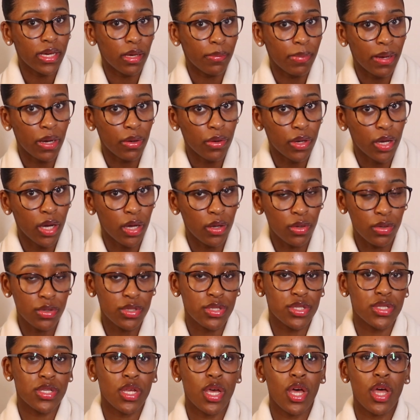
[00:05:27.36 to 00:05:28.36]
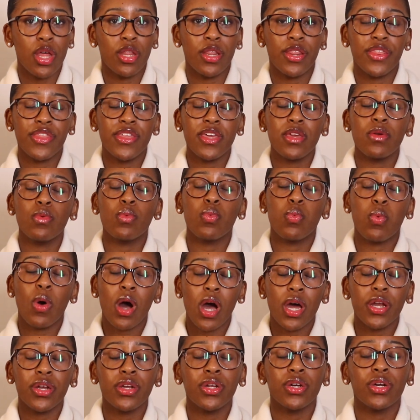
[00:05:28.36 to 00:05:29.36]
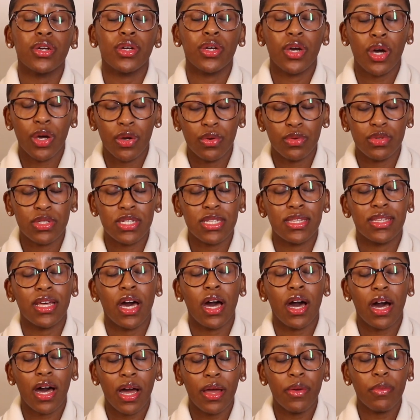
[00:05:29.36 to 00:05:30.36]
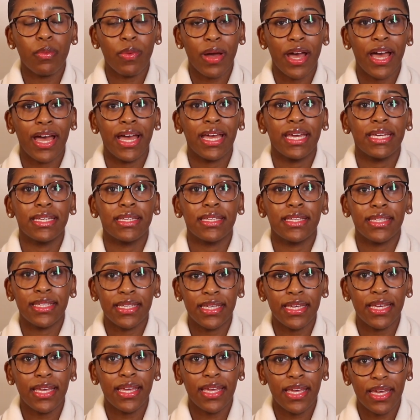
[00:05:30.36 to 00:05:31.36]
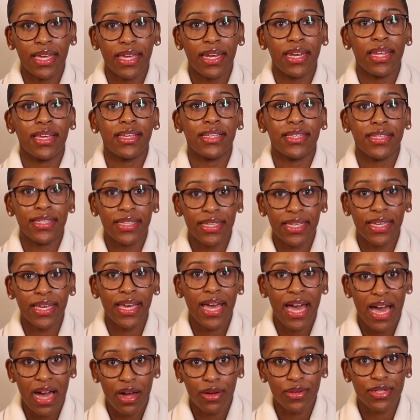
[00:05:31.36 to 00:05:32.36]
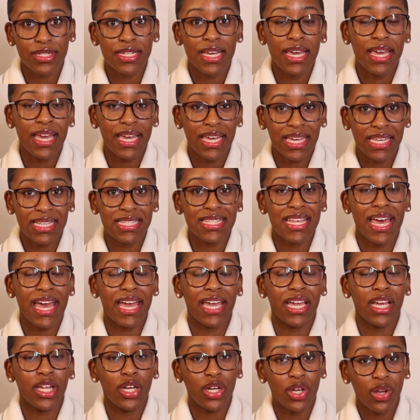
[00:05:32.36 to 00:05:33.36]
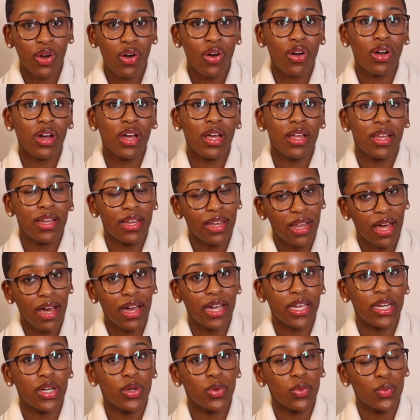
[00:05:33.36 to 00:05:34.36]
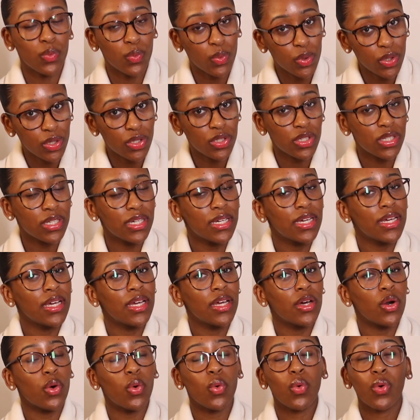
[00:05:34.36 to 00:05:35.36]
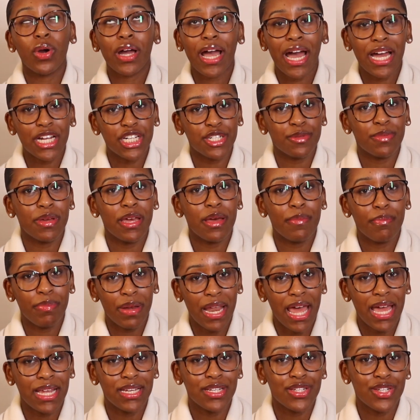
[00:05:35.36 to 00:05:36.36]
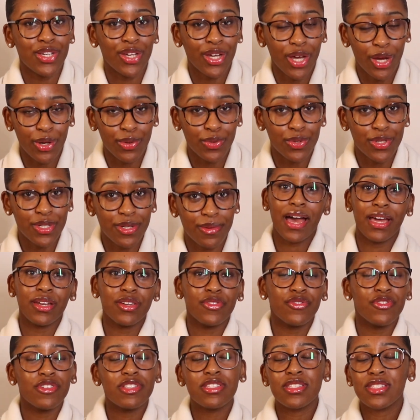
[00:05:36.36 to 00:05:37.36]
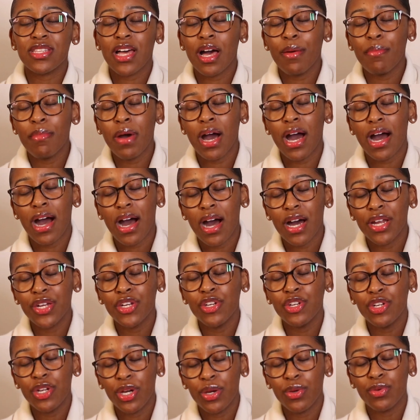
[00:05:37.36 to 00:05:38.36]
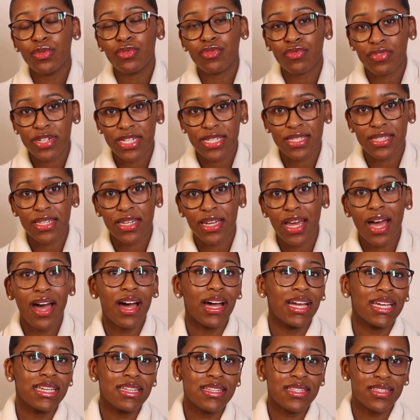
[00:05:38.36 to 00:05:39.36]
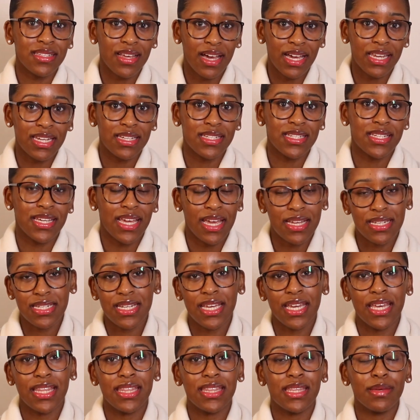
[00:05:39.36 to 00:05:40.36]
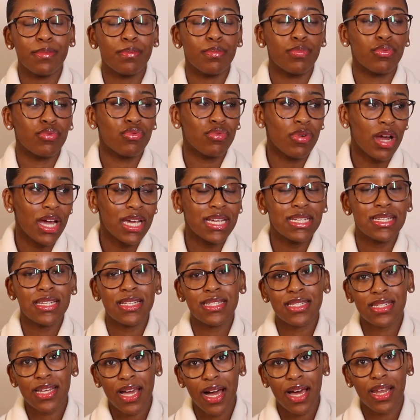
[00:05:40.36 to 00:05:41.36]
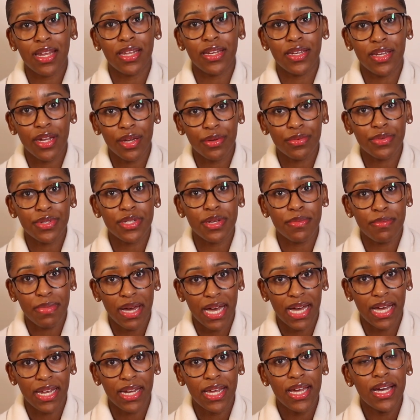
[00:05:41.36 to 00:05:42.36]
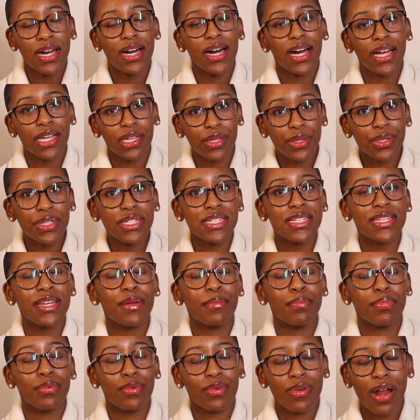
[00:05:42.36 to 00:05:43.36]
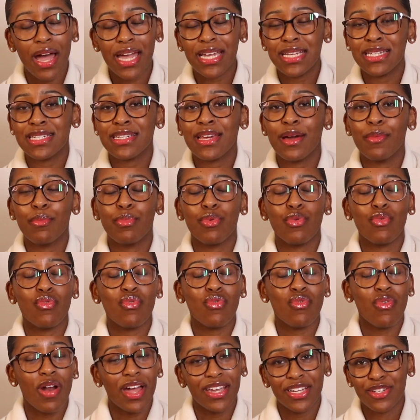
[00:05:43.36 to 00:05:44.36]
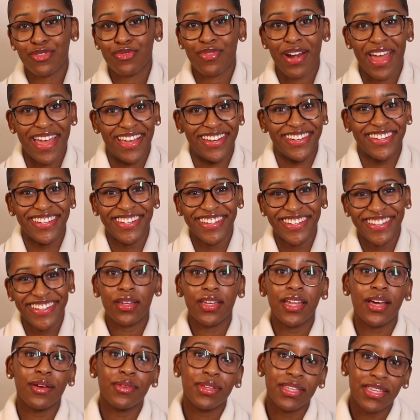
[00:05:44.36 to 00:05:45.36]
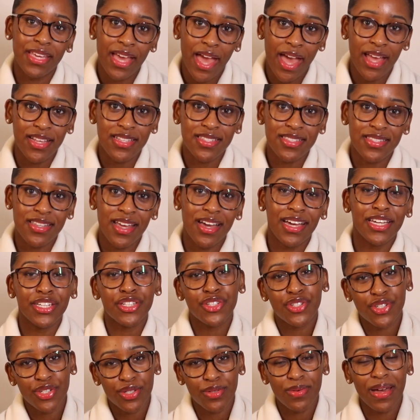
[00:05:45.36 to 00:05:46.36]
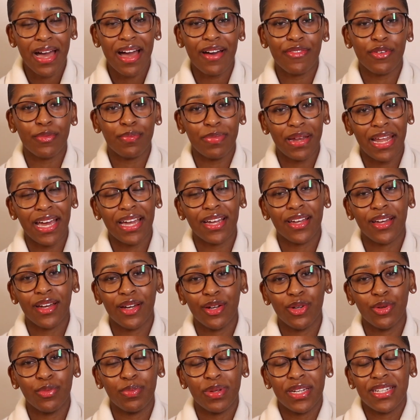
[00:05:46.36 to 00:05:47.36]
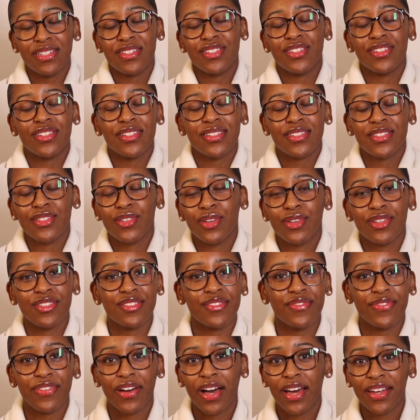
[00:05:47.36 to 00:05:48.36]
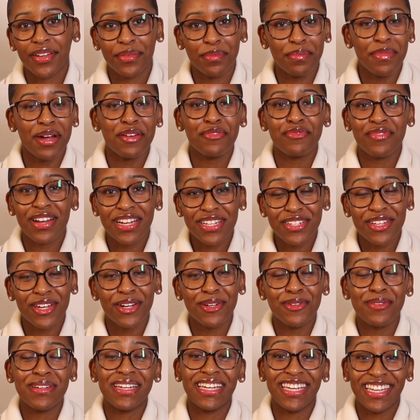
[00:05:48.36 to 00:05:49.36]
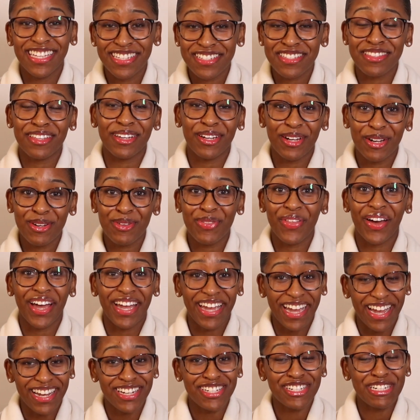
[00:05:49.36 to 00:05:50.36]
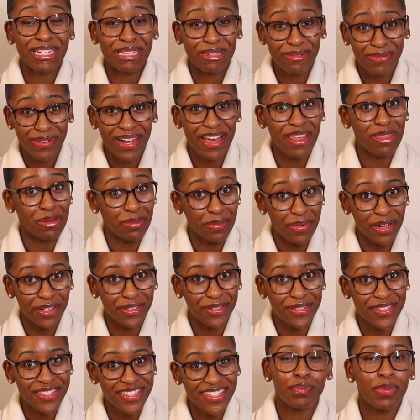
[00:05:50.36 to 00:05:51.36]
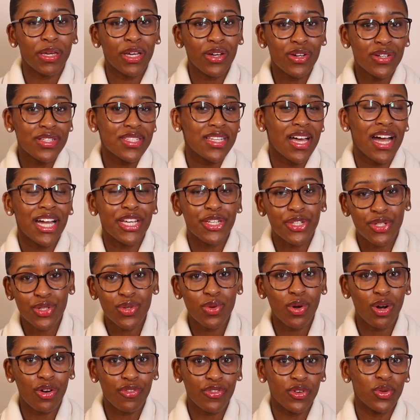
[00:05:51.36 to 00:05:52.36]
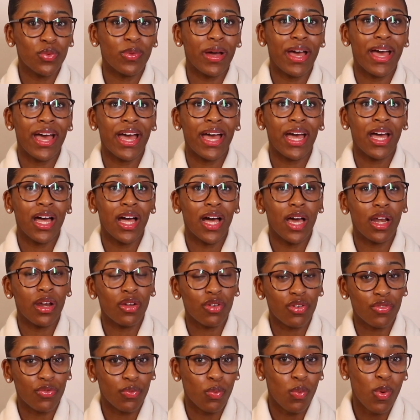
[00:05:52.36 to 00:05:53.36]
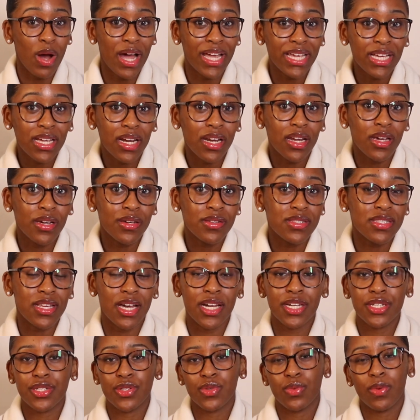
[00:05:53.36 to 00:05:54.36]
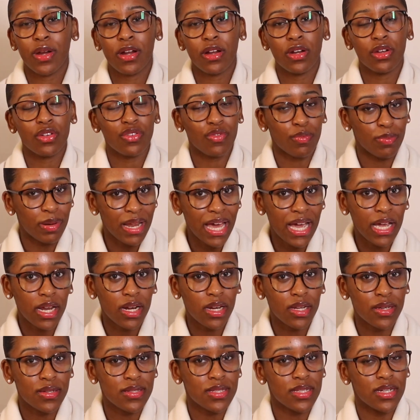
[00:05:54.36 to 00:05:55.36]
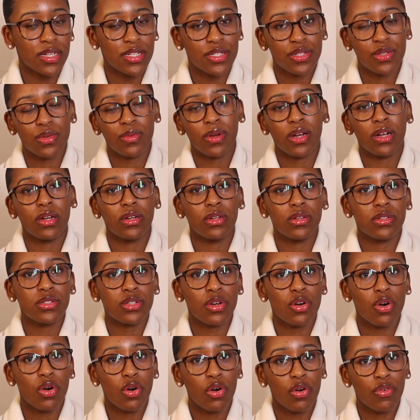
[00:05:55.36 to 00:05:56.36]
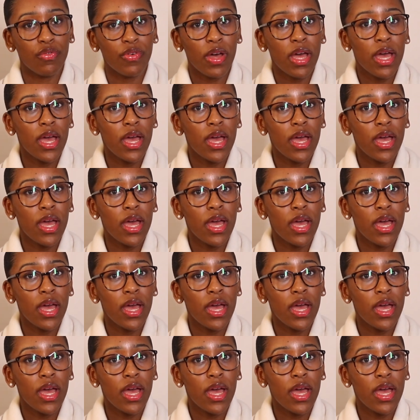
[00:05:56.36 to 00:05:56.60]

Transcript: about coats, the one coat that I wear year in, year out is a long line wool or cashmere blend coat. And for some unknown reason, I decided to get it in the brightest colour known to man. I got it in a bright red. Now, yes, I do have a black coat, but it's just not as fun. My red coat is the coat that I actually wear the most because I do often wear a lot of white clothes, I do wear a lot of black clothes, and I do wear a lot of